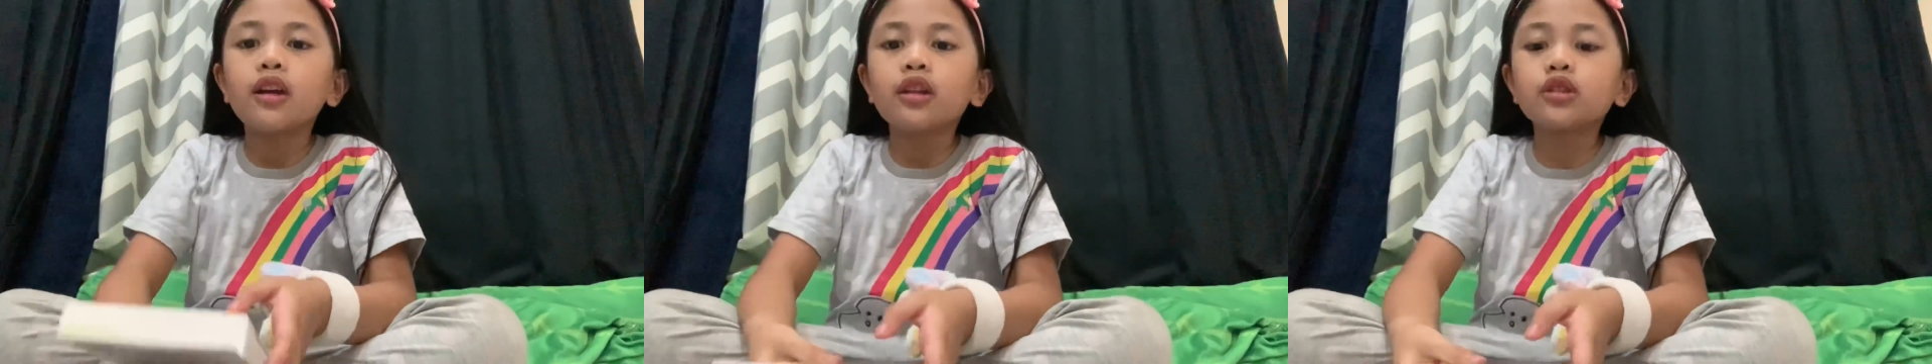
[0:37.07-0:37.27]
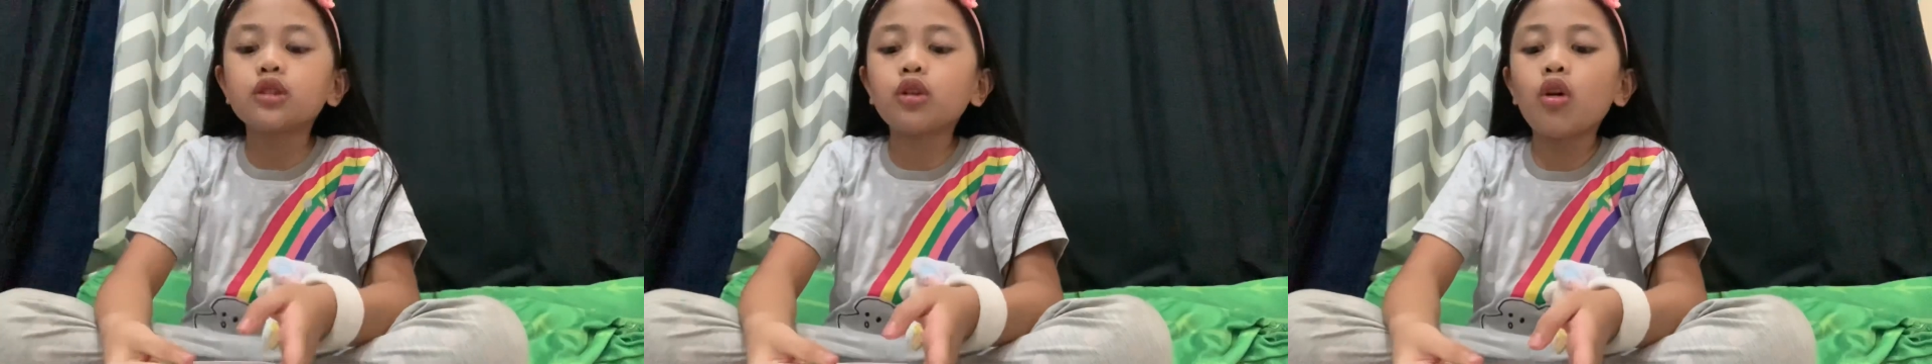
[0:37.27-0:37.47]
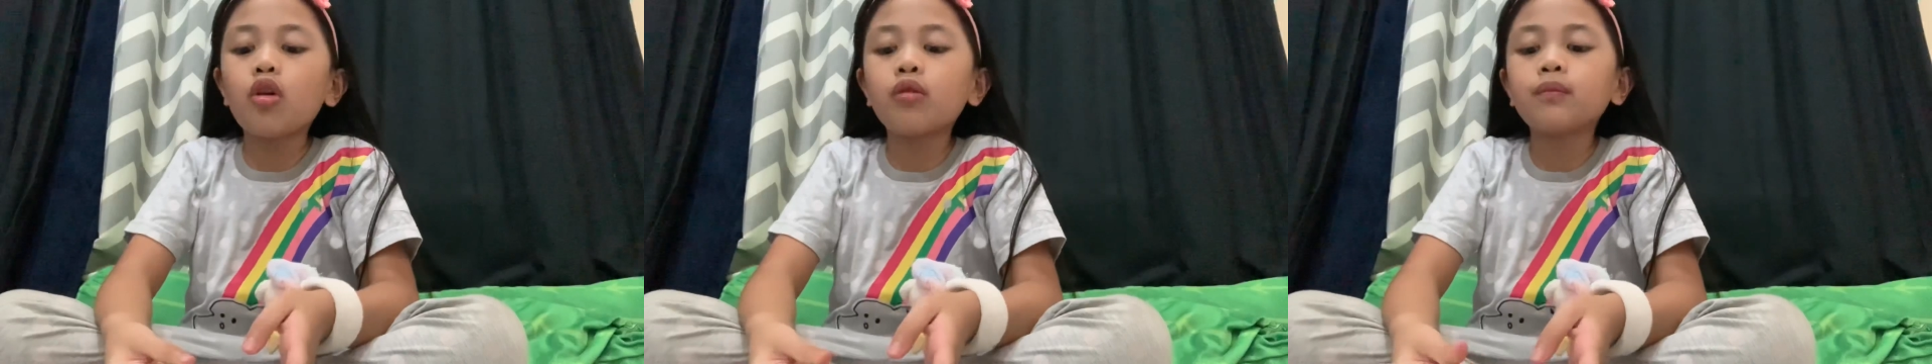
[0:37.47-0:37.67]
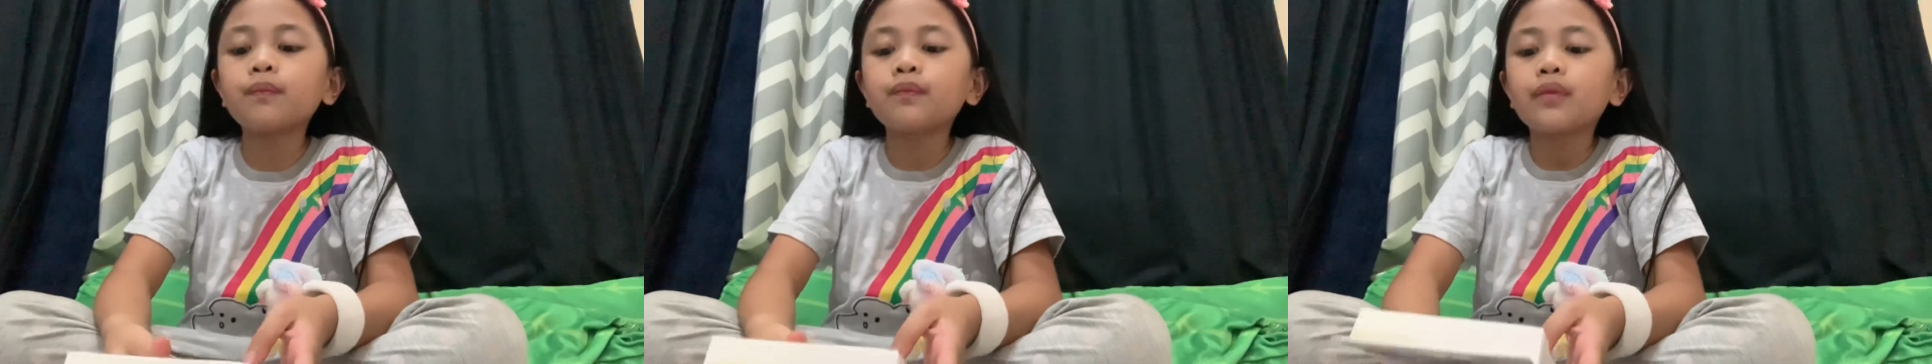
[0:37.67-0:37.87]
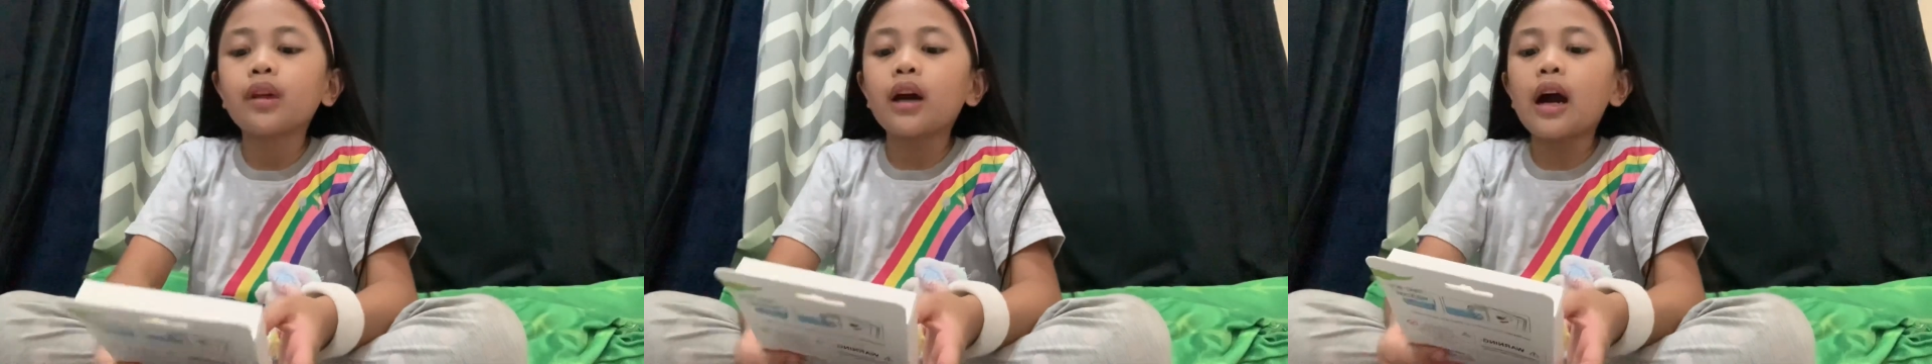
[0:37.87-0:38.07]
So
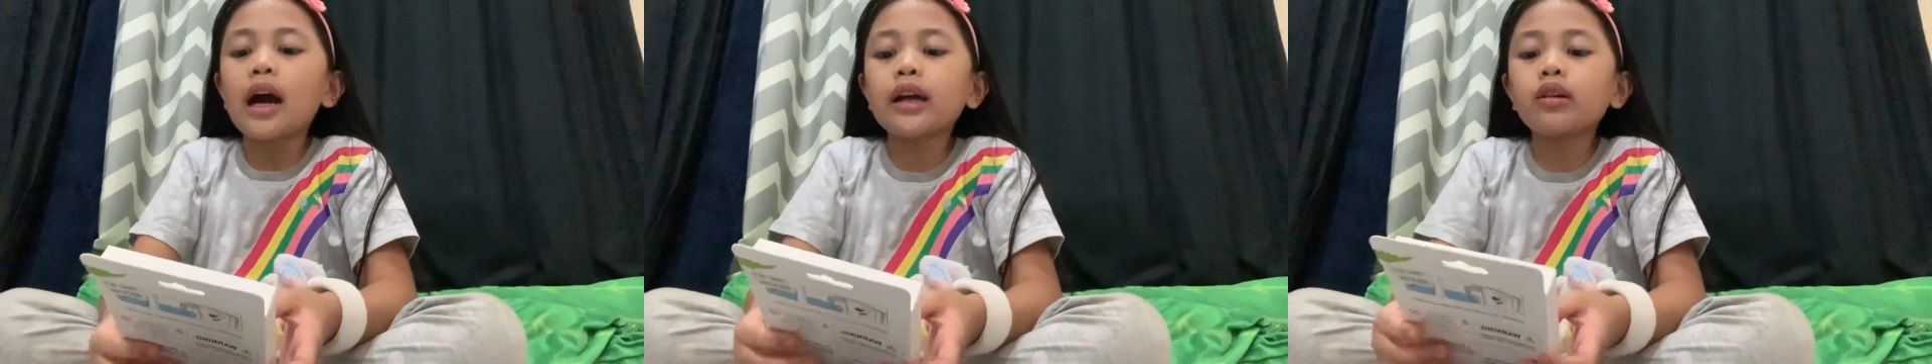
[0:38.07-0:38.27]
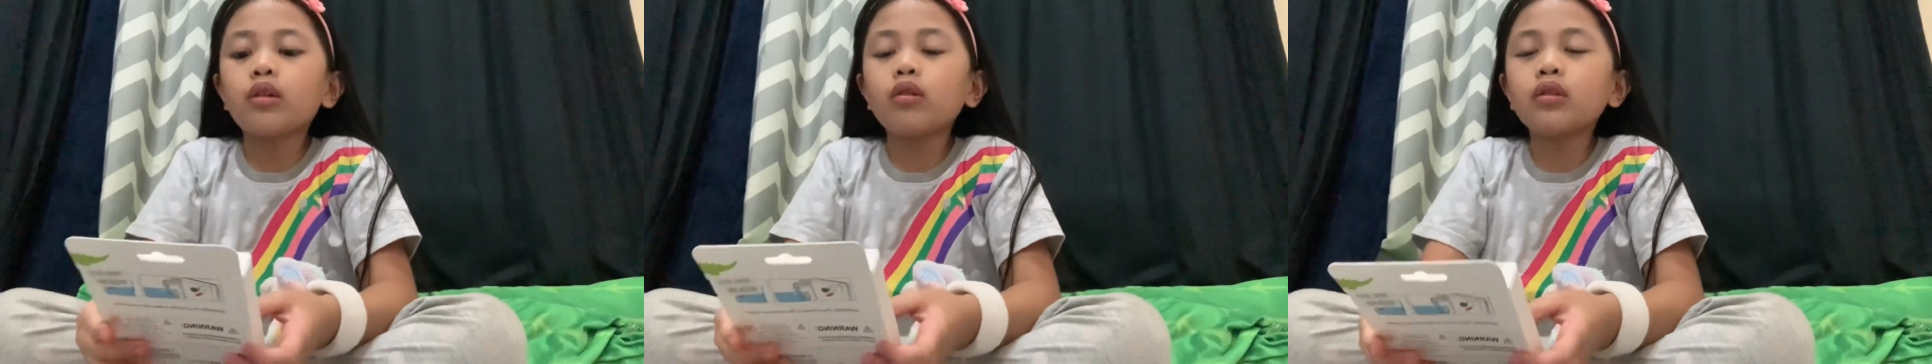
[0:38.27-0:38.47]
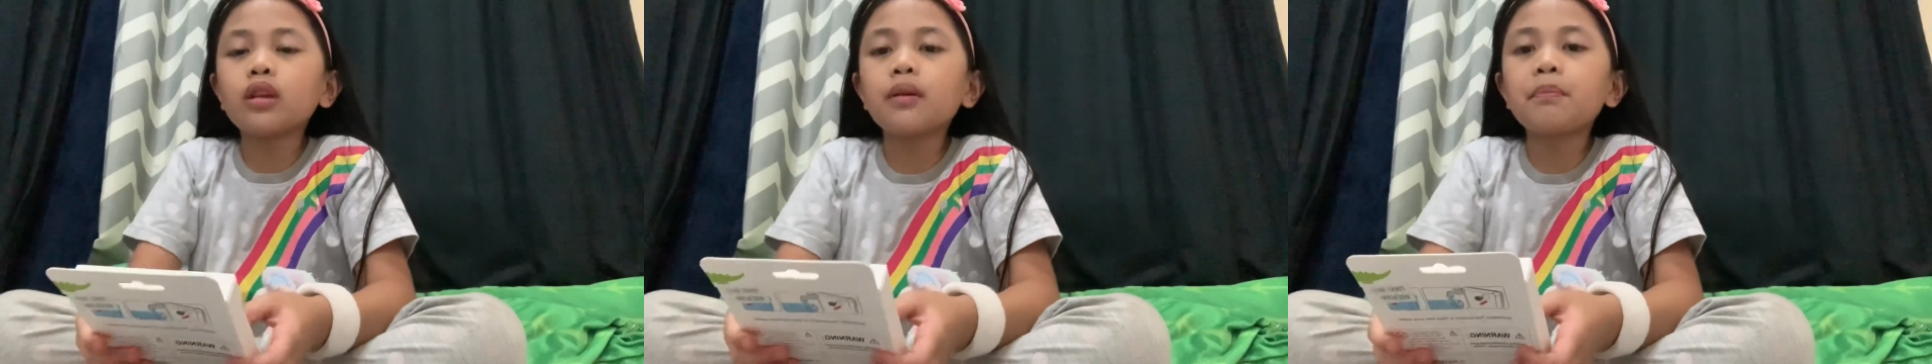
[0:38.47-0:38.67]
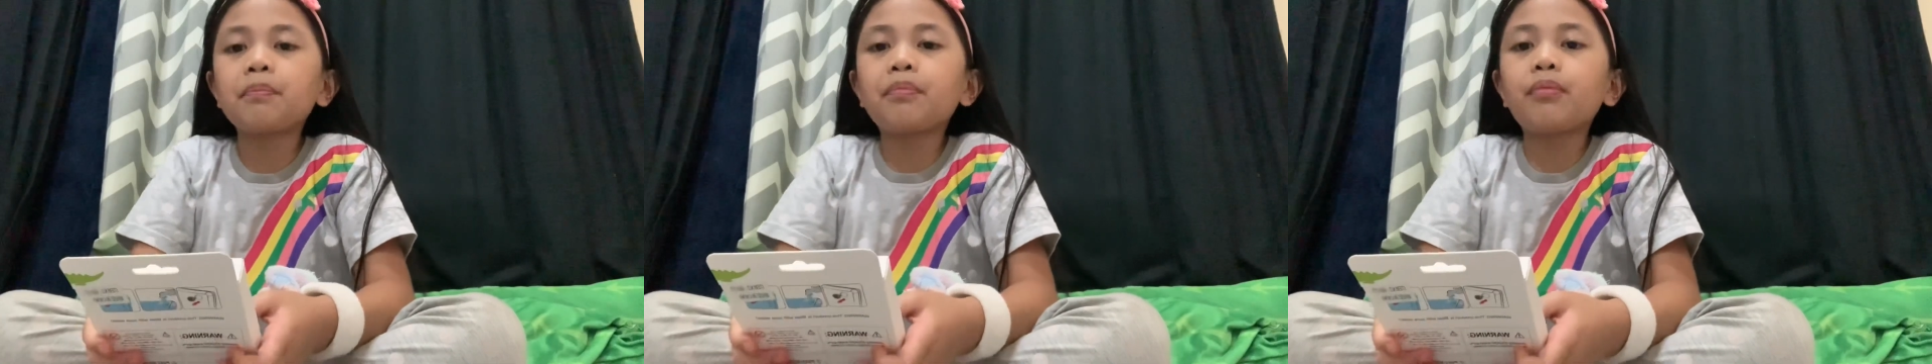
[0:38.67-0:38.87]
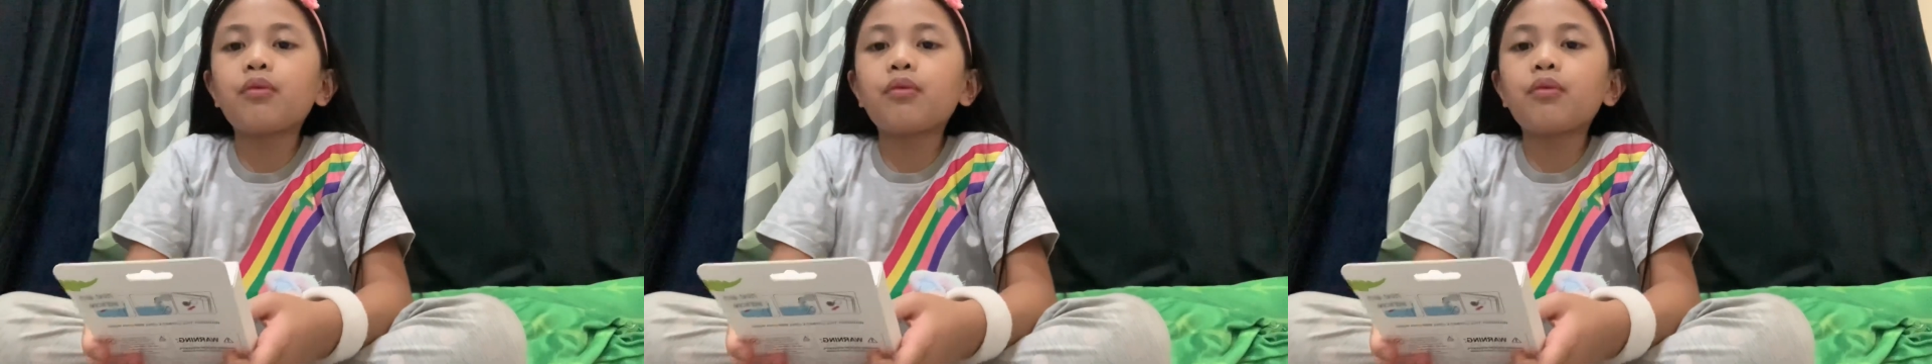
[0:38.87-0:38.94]
I only